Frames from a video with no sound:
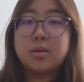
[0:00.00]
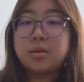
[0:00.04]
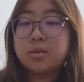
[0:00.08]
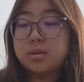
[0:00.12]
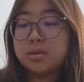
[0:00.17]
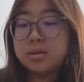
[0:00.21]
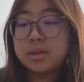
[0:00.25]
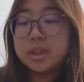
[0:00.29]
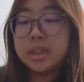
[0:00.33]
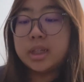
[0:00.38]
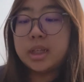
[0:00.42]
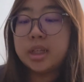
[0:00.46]
the
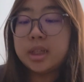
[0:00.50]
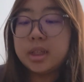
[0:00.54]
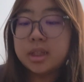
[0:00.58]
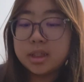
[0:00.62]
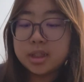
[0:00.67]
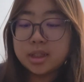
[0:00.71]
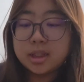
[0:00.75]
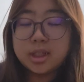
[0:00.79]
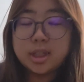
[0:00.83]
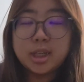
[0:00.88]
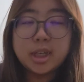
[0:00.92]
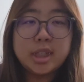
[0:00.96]
whole thing.
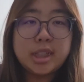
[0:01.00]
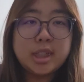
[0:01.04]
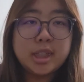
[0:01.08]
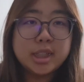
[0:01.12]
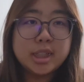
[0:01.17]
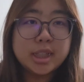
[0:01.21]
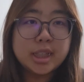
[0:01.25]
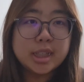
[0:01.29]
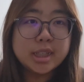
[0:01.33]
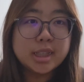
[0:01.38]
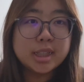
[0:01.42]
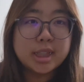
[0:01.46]
I
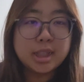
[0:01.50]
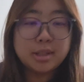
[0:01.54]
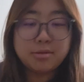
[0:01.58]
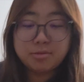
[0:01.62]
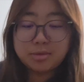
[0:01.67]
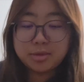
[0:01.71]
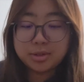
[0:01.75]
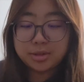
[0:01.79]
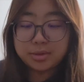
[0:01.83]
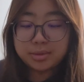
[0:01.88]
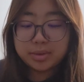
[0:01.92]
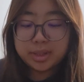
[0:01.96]
just like
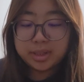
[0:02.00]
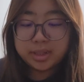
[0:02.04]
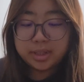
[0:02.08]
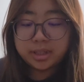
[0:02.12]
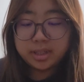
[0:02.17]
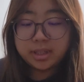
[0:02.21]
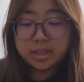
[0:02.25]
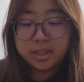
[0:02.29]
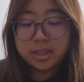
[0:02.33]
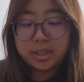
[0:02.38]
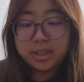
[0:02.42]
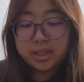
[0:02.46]
skimmed through it.